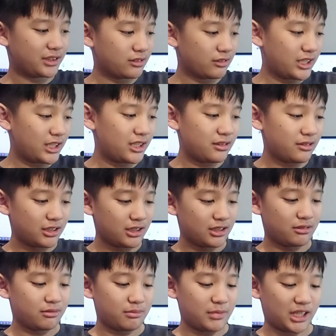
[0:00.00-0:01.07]
3
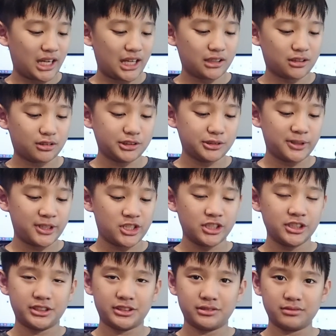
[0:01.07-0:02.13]
mechanical switches.